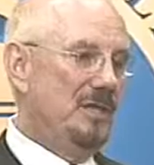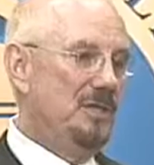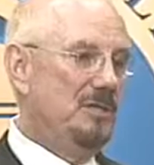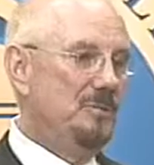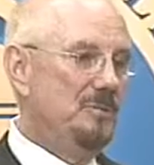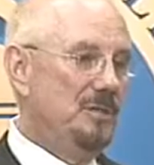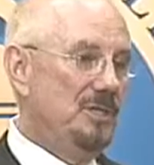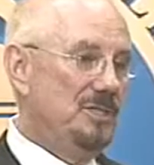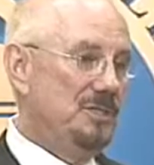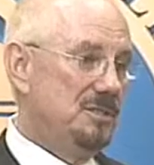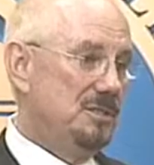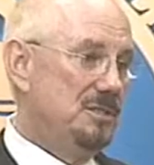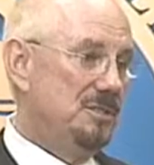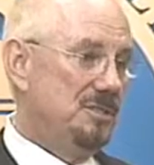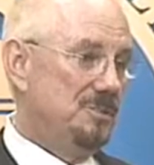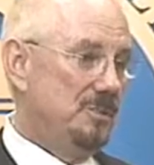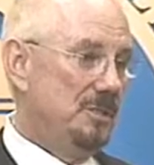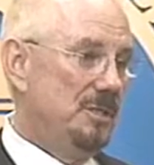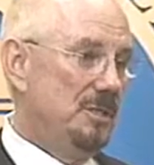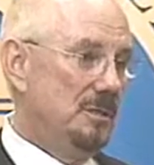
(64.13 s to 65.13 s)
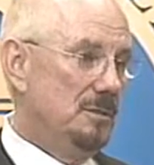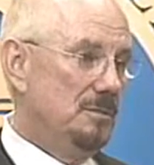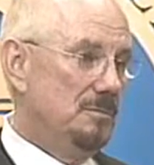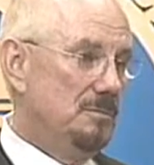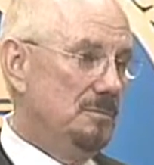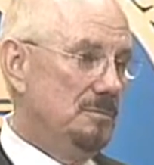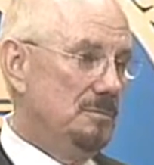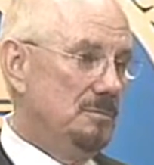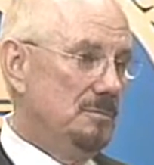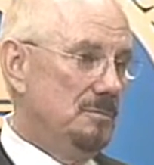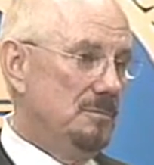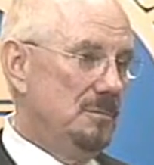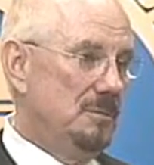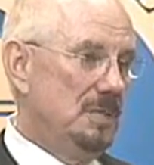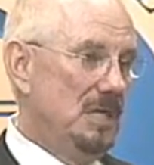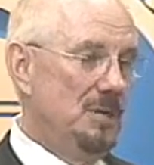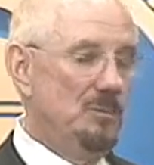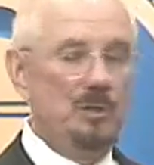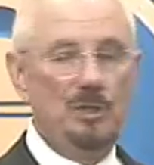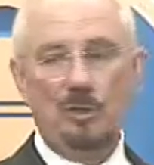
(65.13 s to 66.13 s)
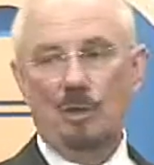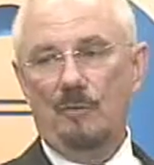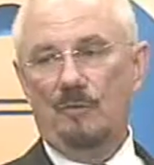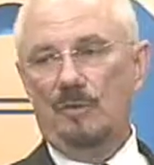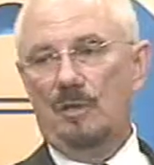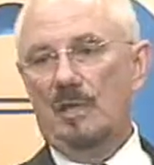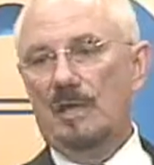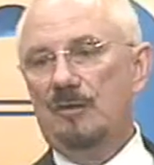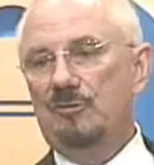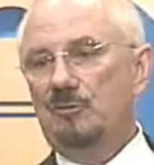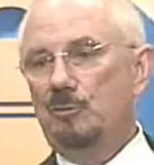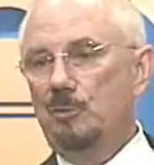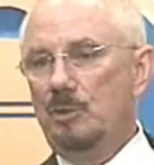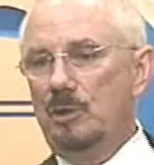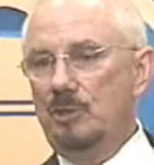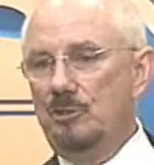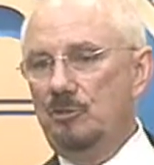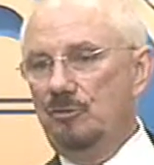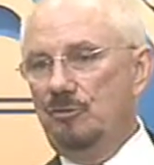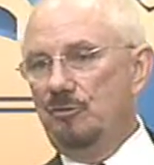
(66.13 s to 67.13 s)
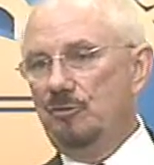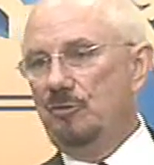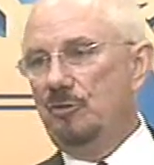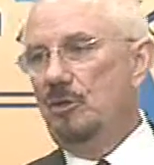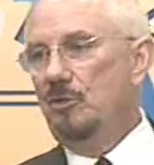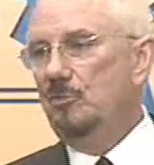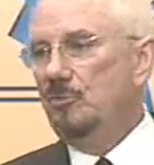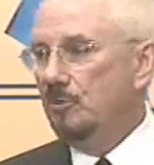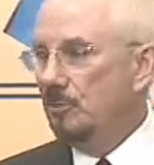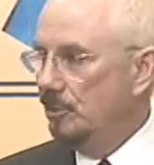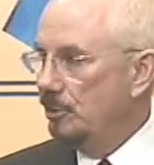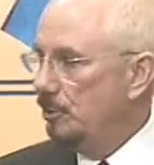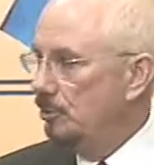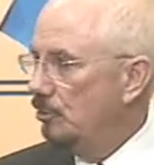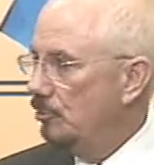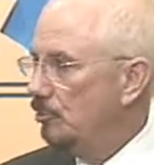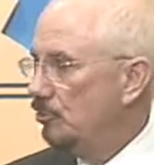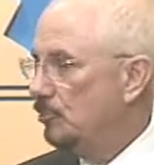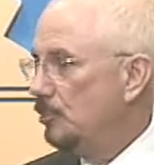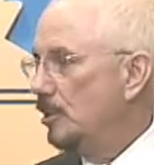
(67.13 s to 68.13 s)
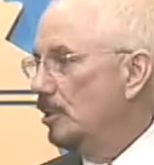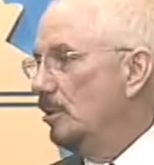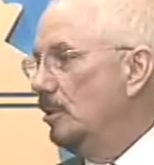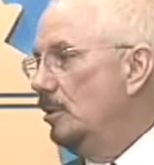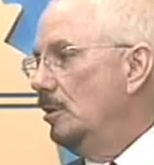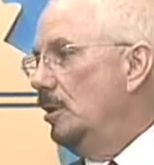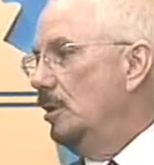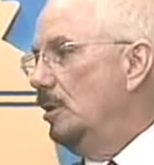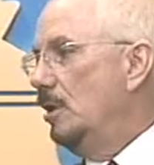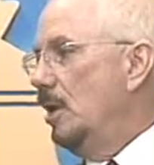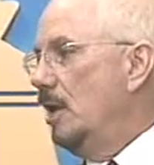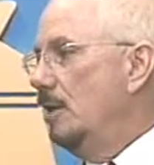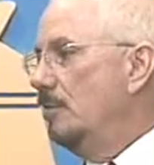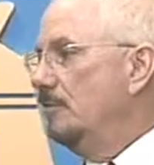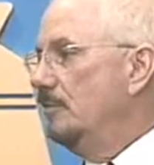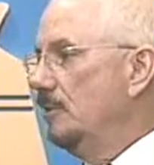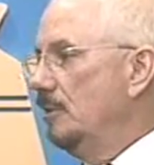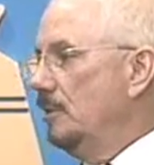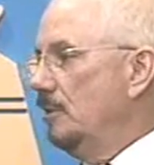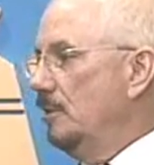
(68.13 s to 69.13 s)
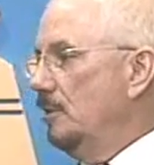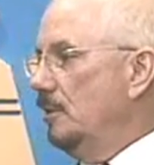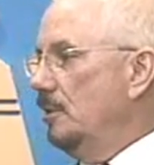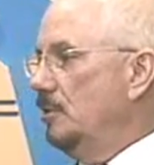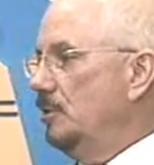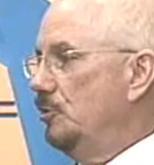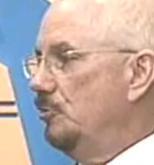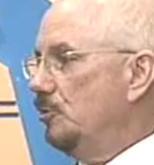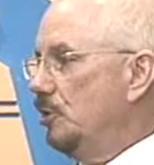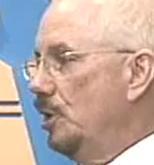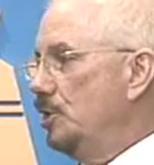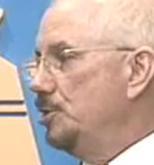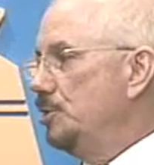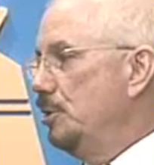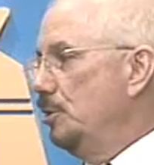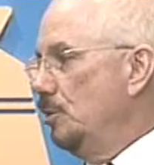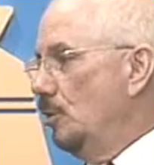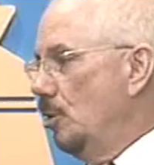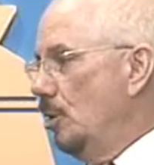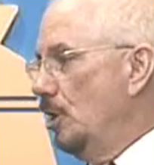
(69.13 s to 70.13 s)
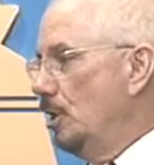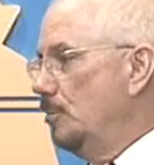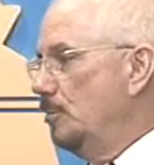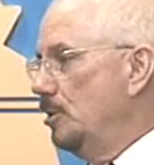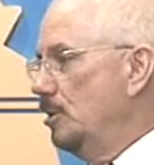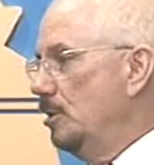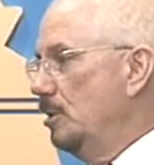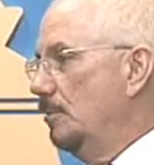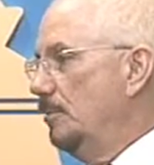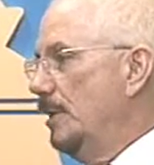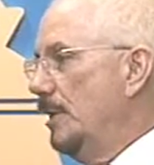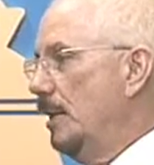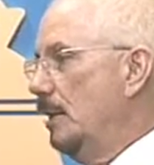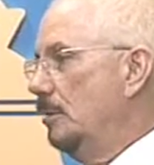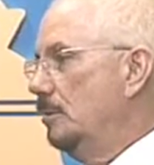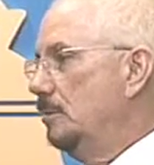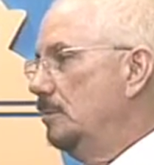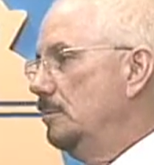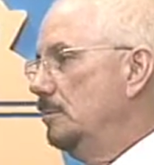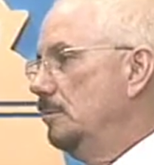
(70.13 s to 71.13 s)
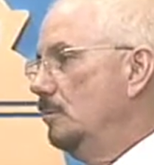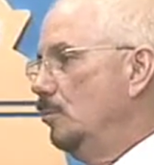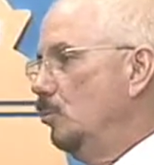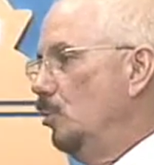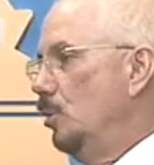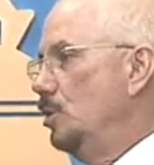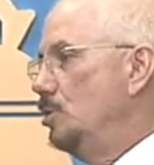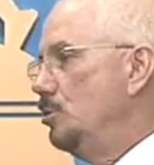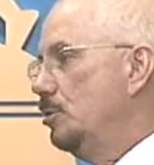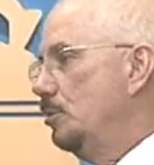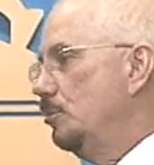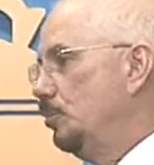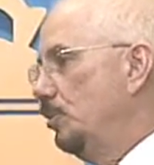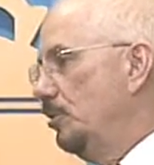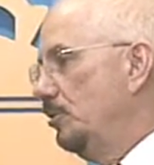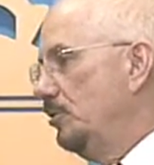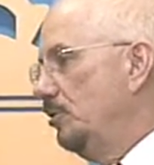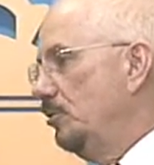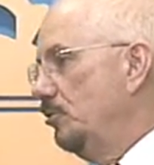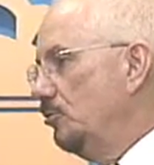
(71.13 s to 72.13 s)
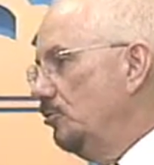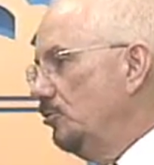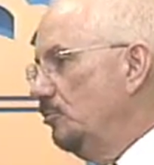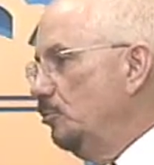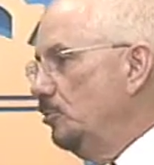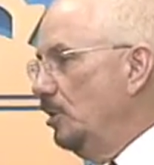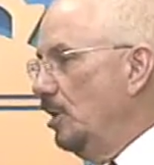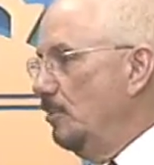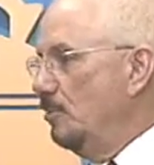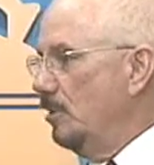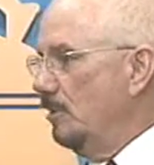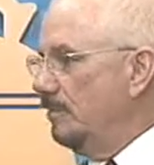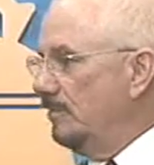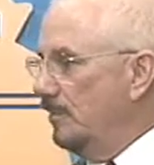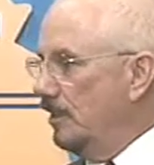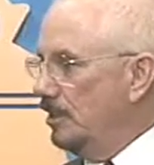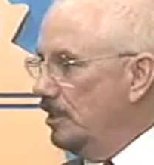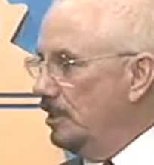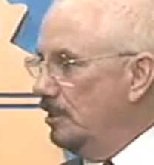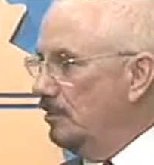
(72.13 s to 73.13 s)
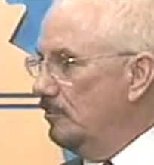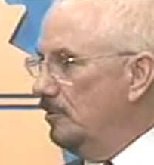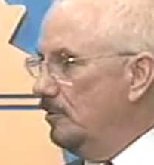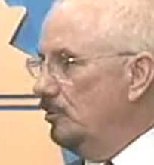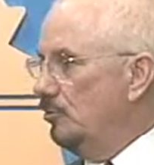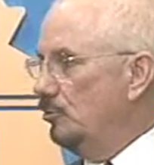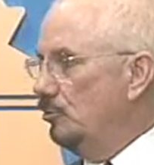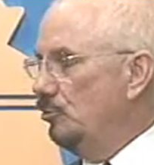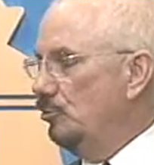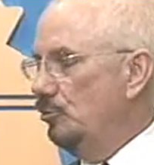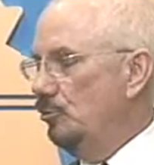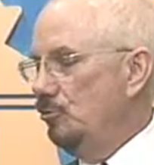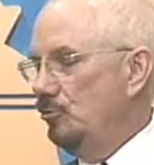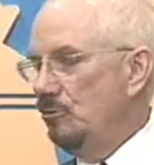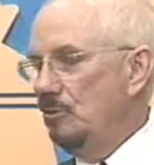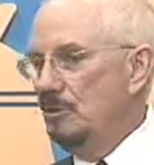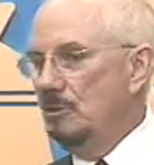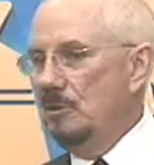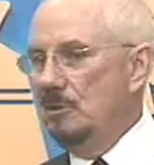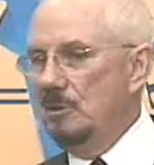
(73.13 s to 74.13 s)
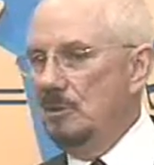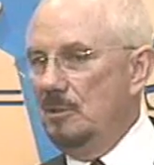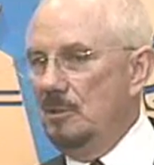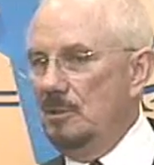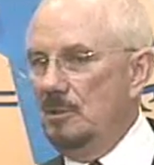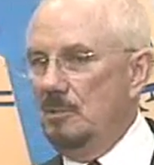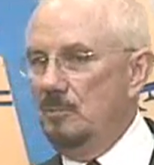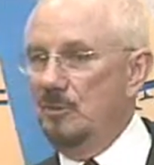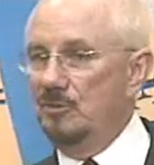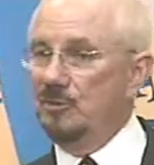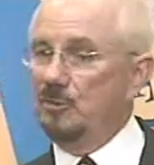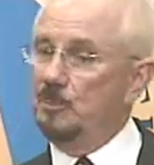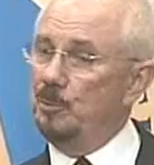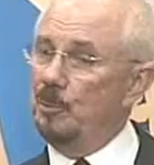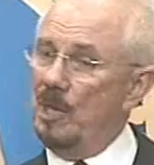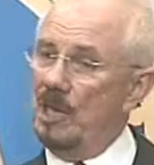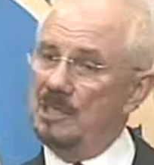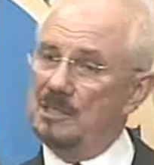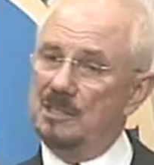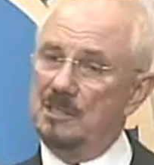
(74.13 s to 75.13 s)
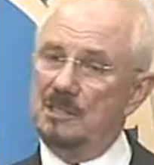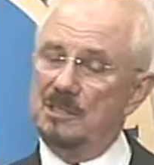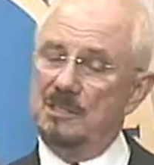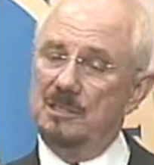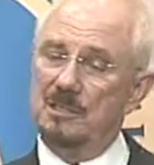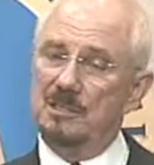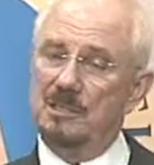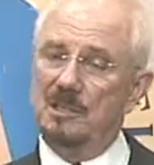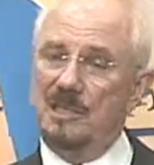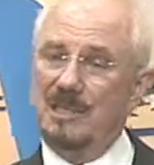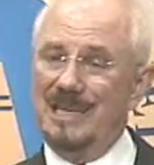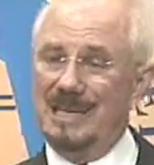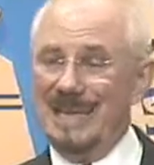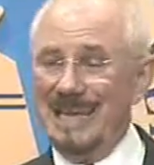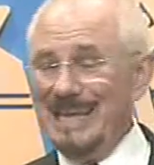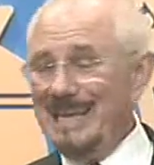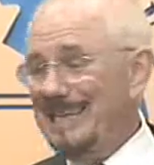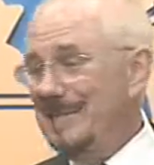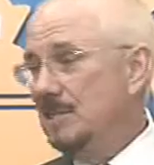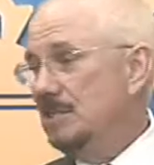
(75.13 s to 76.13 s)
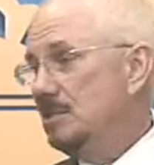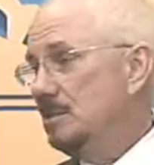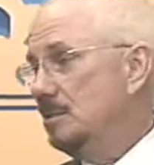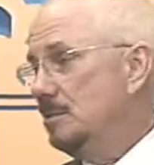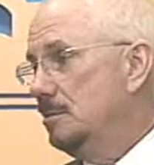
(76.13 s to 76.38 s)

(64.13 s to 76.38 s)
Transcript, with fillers: a place to display it. Now, we know over the last 20 years or so, 30 years, there's been a, a lot of discussion and argument about where you can put this, government funding of these issues. But surprisingly, until the late 80s,